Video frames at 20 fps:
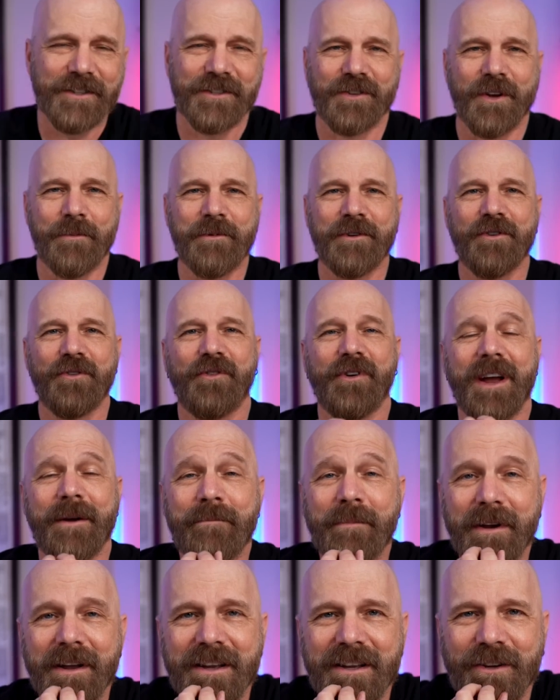So I'm gonna go grab
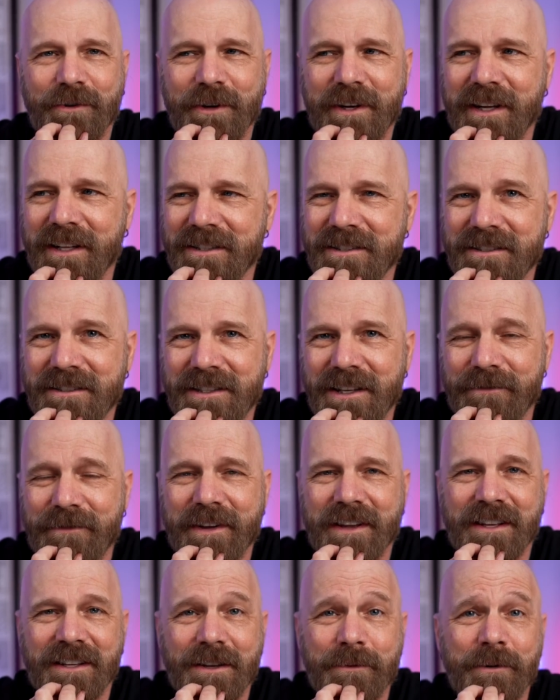my ingredients and see if
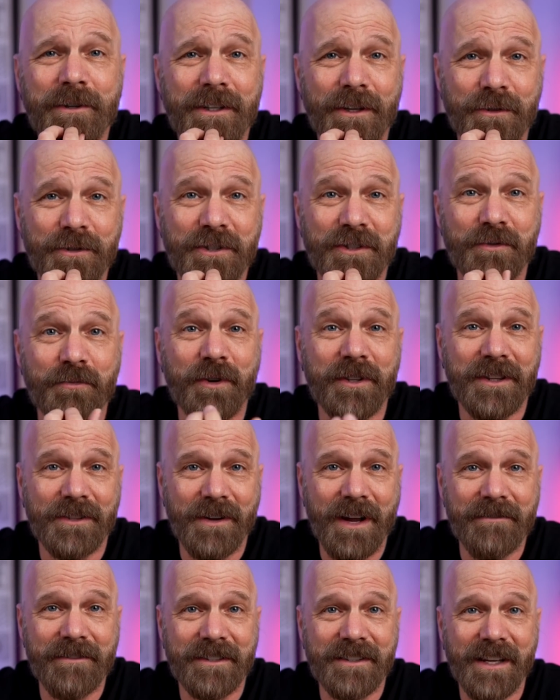I can come closer to what
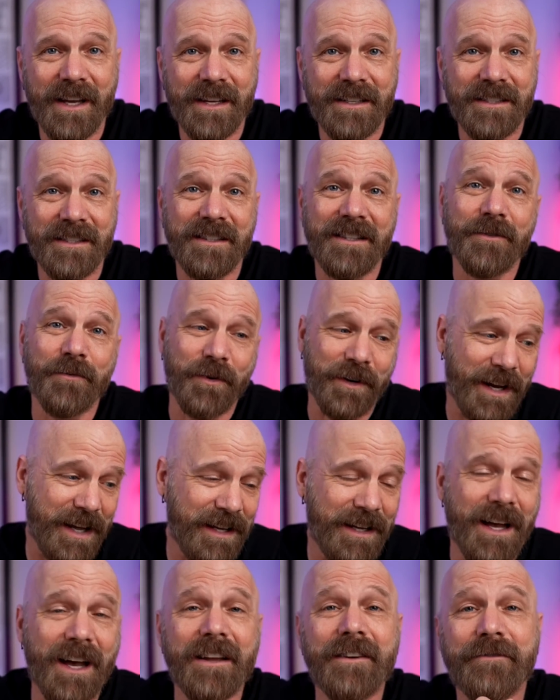they're advertising than what I
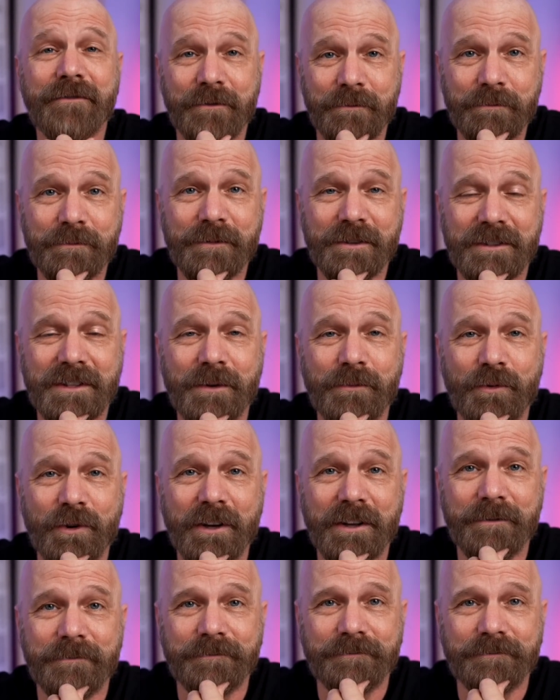got from the Subway.